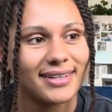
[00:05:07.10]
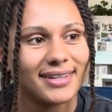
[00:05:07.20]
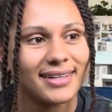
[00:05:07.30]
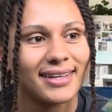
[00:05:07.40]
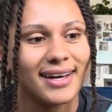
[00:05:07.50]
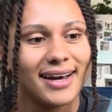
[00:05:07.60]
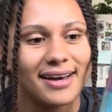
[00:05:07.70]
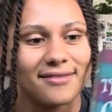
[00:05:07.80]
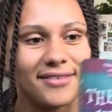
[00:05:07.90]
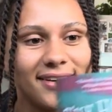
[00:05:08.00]

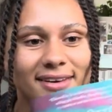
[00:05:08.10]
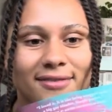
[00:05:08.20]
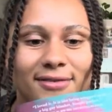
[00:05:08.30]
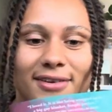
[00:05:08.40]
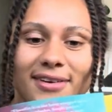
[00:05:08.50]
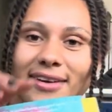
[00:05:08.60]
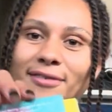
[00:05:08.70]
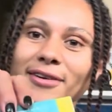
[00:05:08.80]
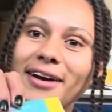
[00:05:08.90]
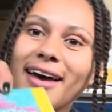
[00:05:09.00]
yeah, if
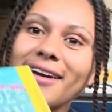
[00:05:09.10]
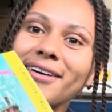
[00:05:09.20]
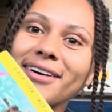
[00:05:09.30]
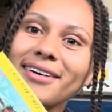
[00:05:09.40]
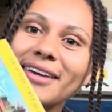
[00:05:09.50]
you're at all,